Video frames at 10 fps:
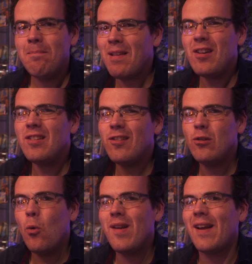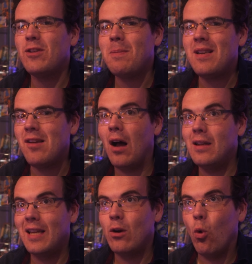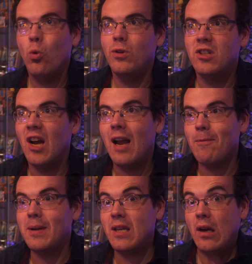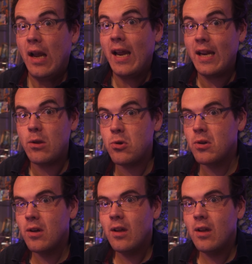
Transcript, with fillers: Magic doesn't always have to be dialed in all the time from a young age.